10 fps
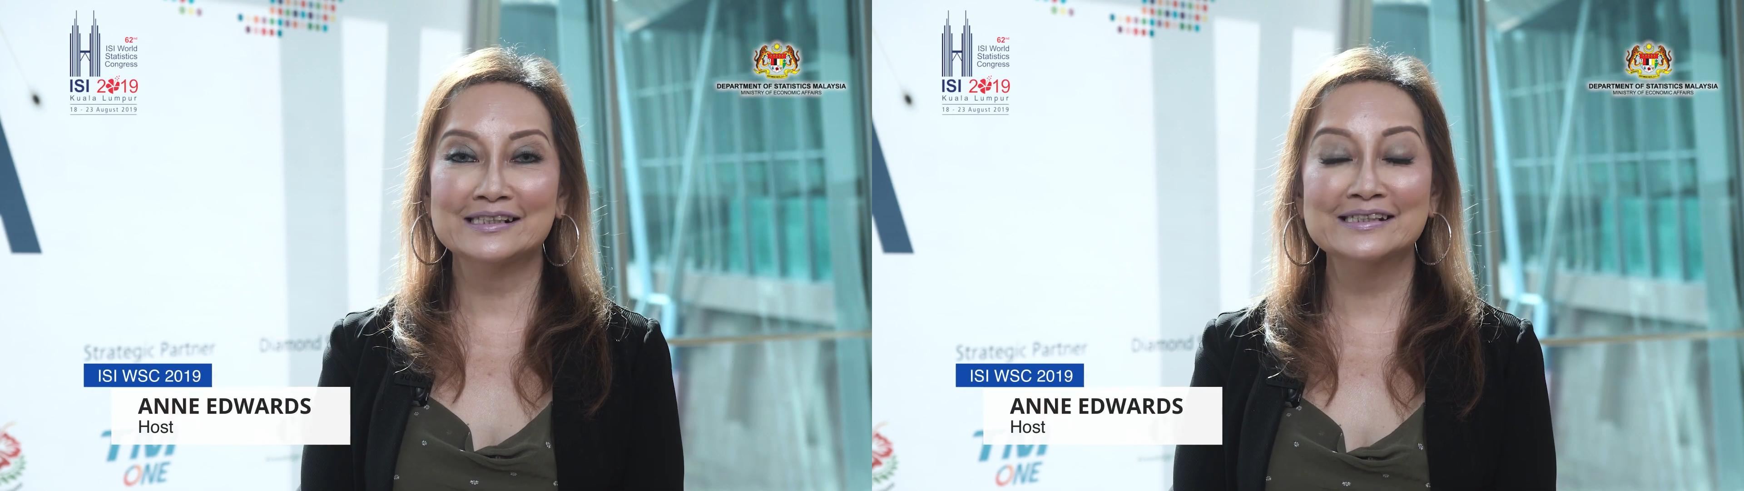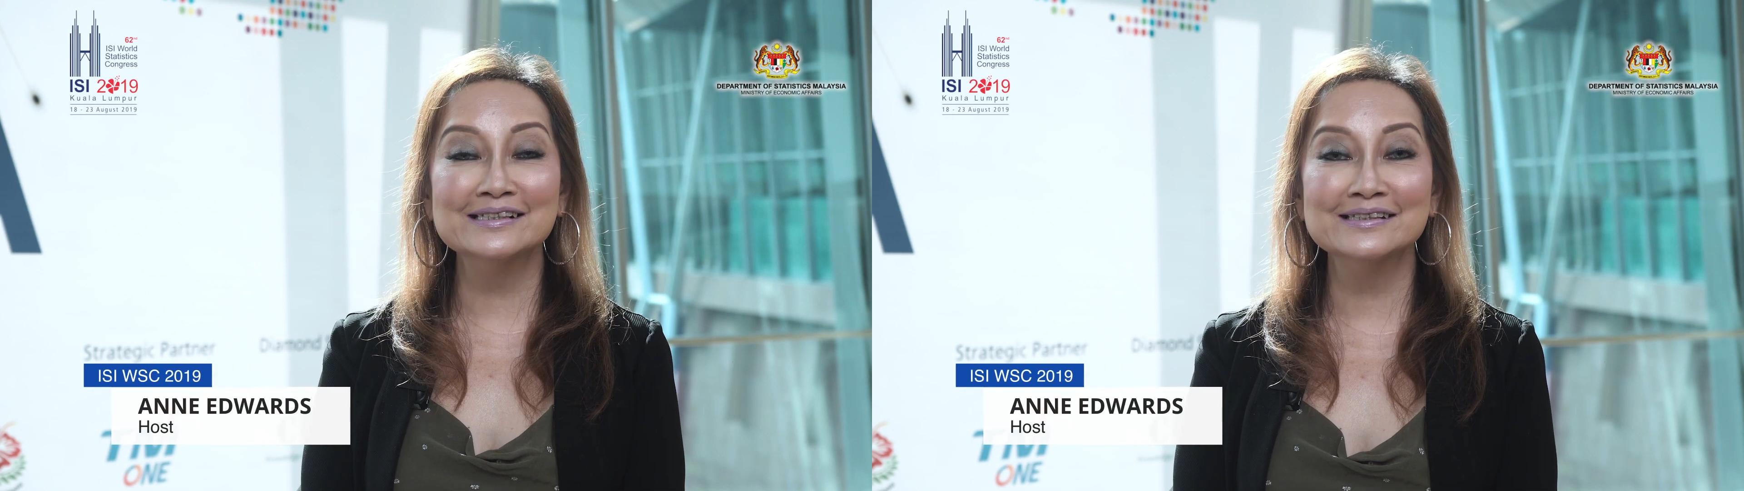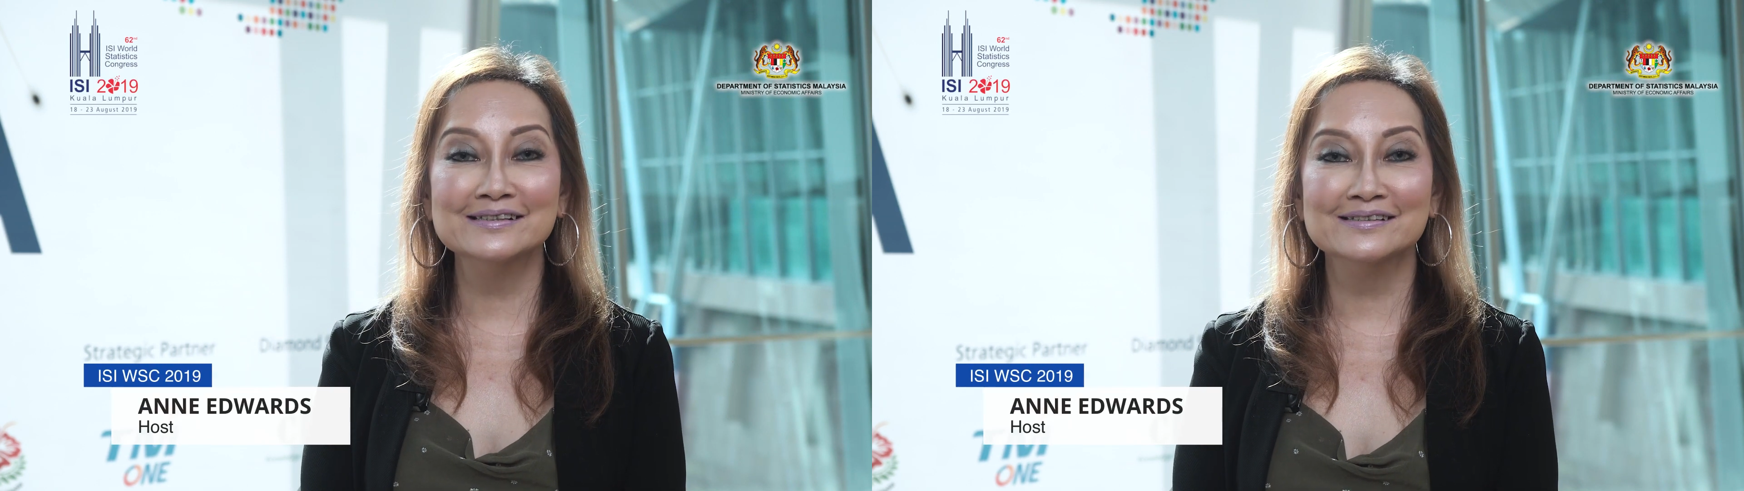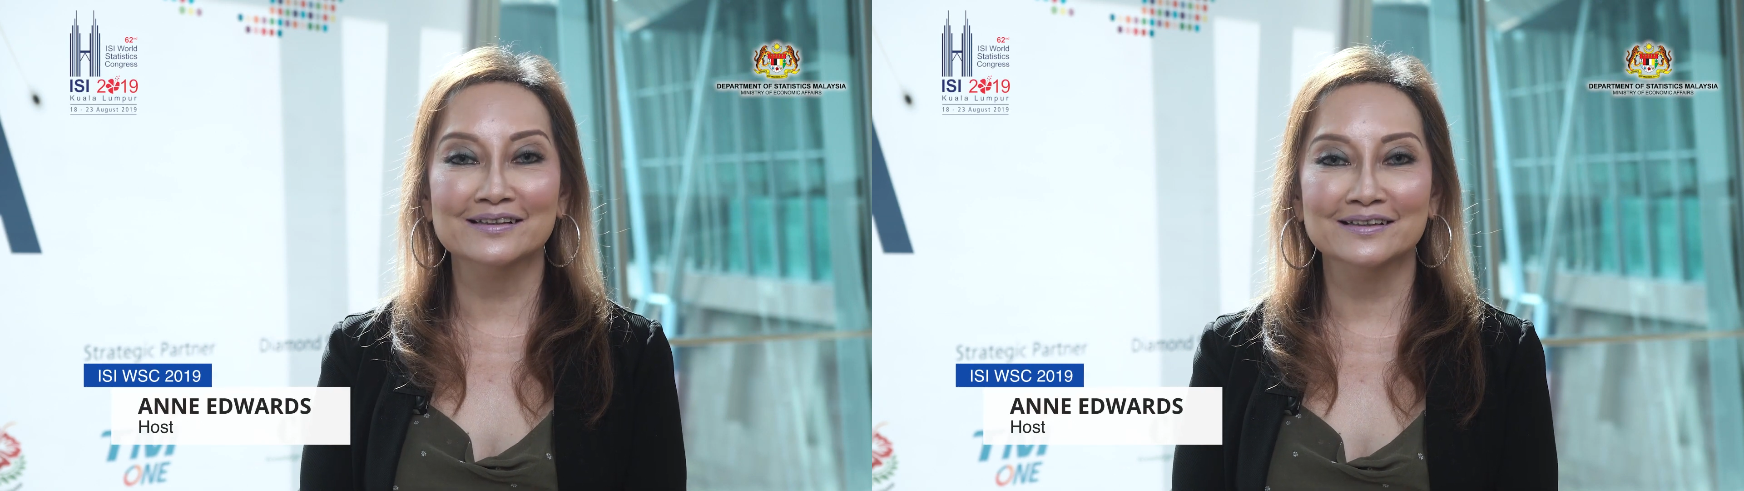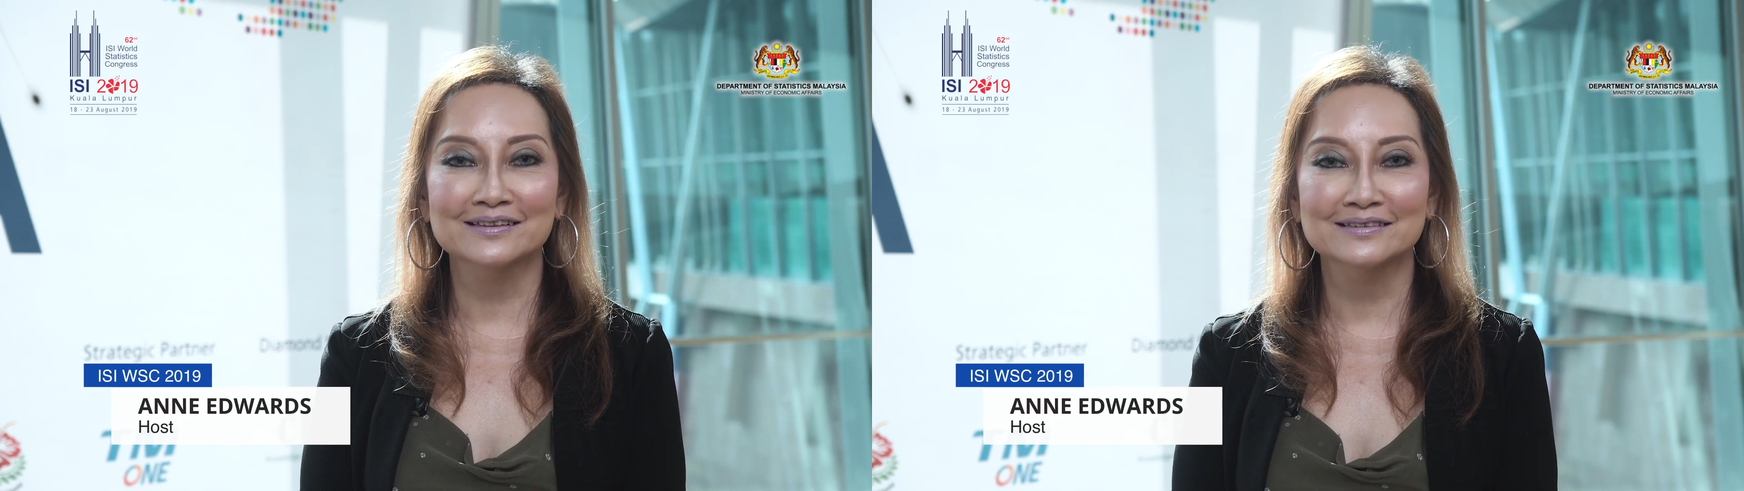
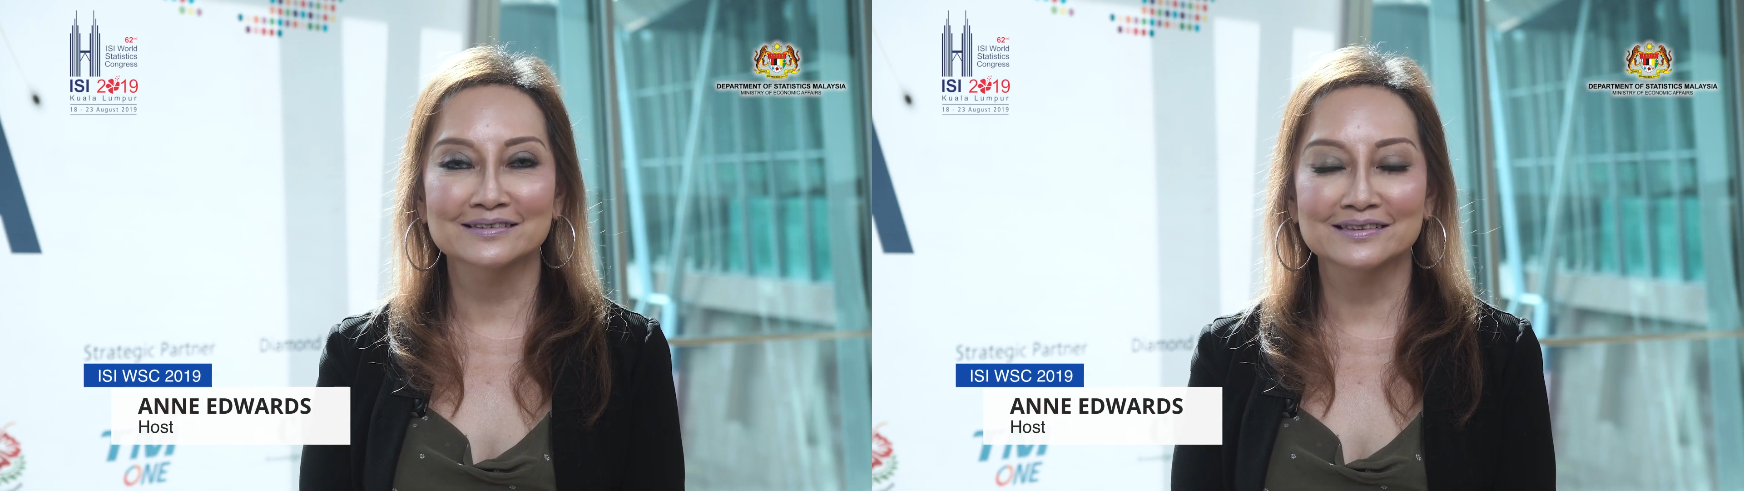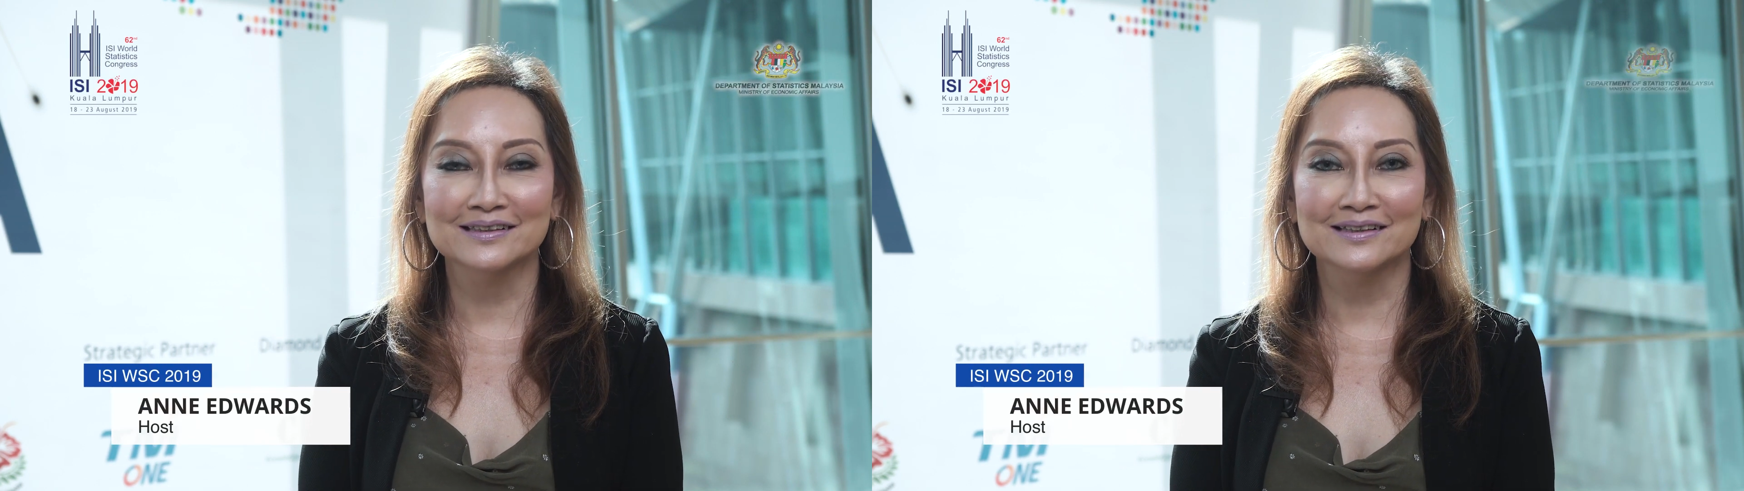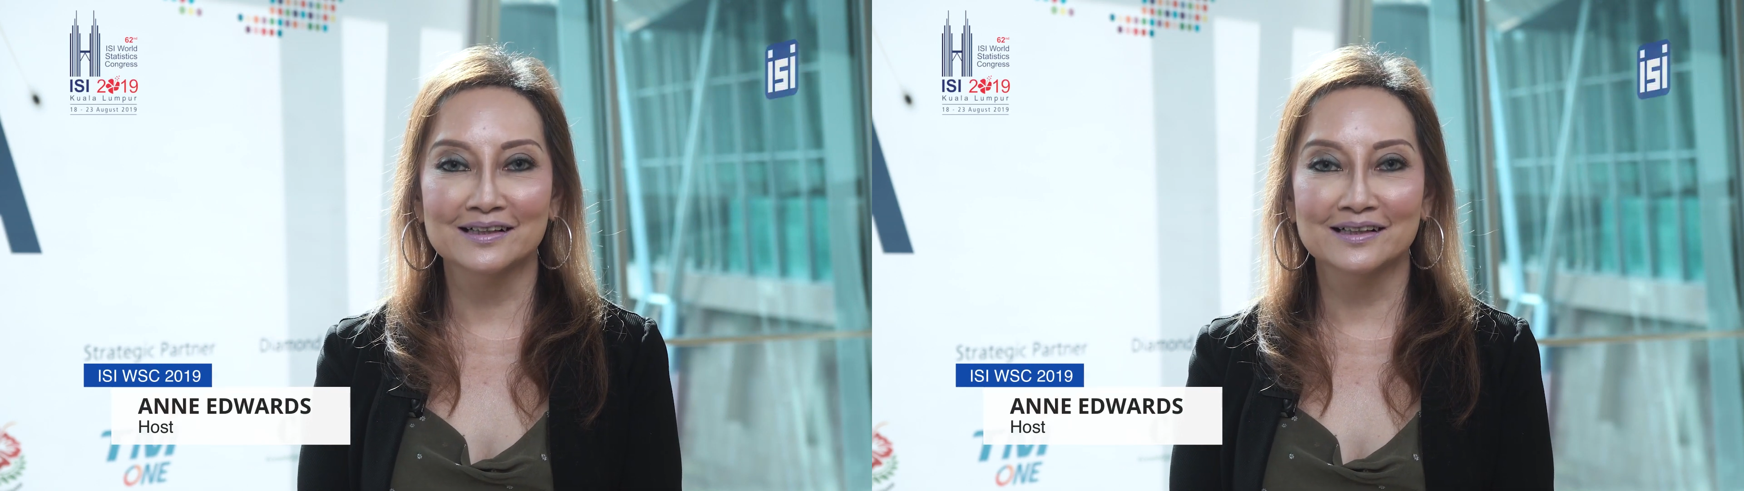sixty-second